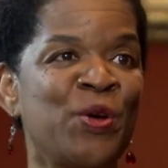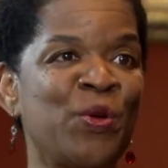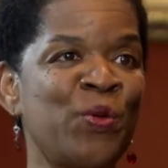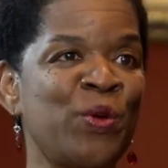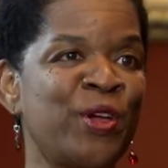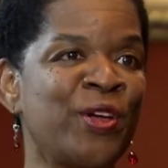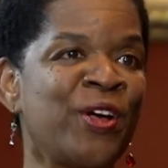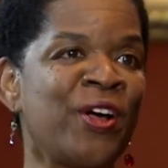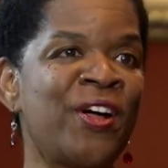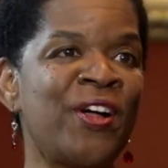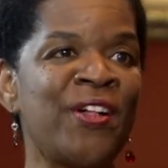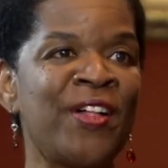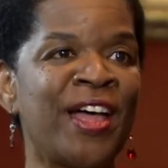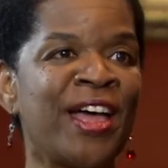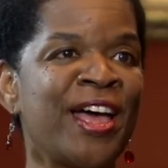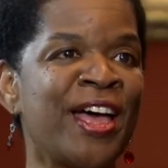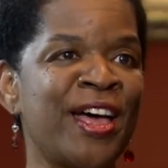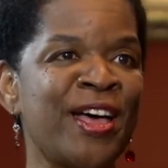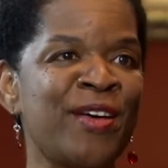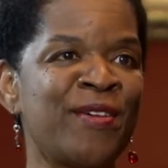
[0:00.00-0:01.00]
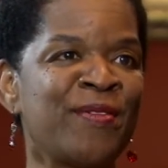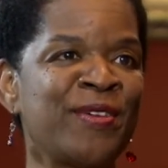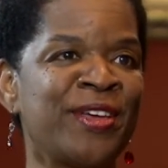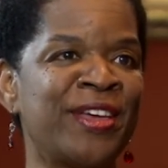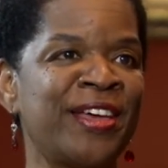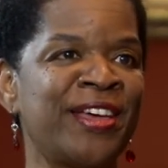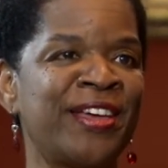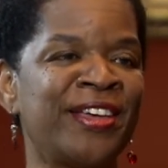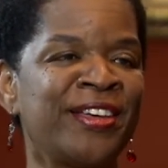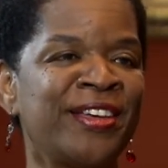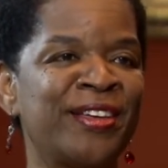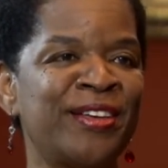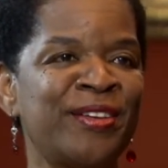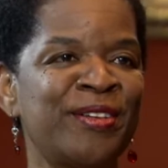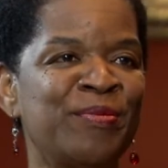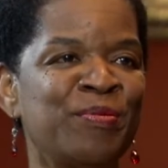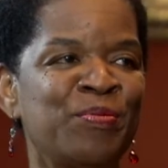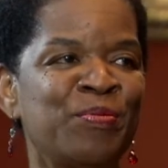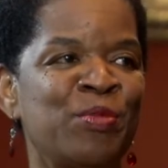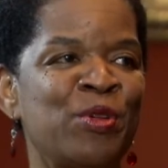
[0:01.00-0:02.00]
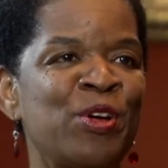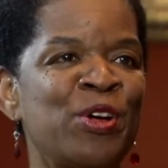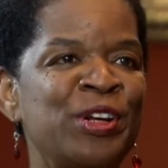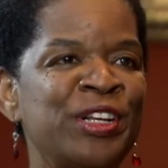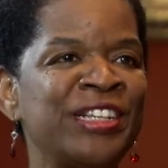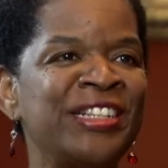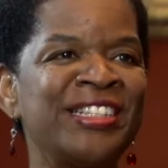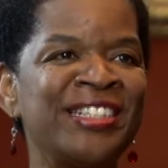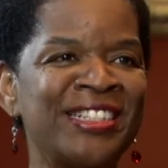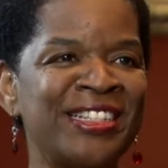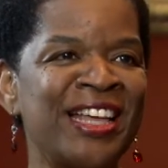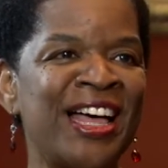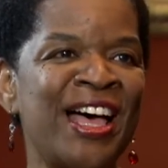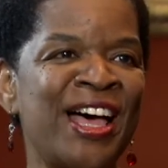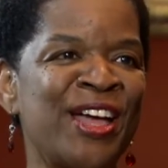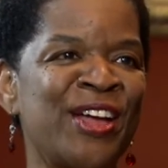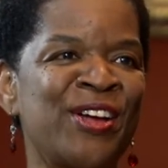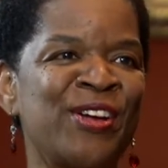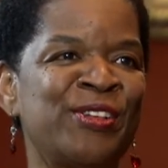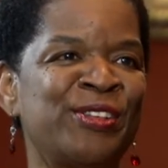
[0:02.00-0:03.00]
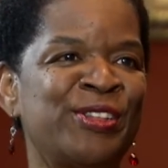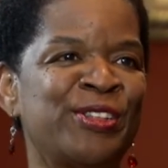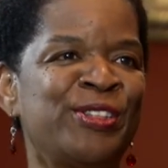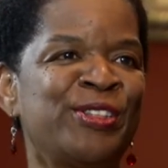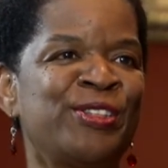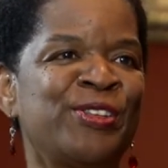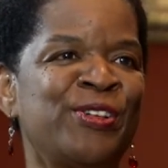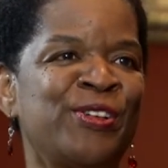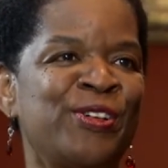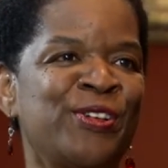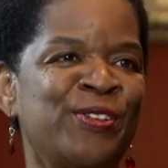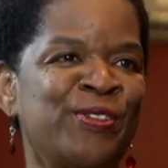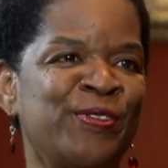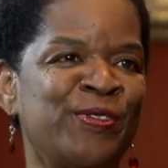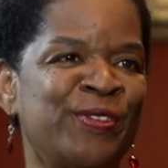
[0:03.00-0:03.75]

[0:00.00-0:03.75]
we all have a burning desire to serve